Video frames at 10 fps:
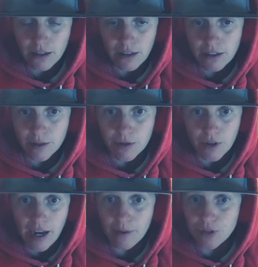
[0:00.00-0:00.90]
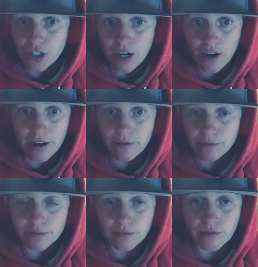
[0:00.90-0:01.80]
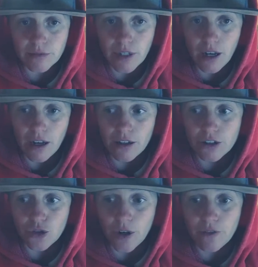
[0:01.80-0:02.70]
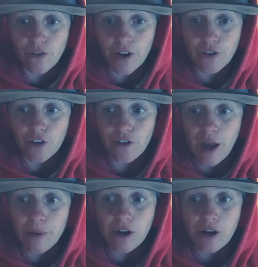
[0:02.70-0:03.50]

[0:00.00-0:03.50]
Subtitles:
subscribe, share it. Join Fight for a Family.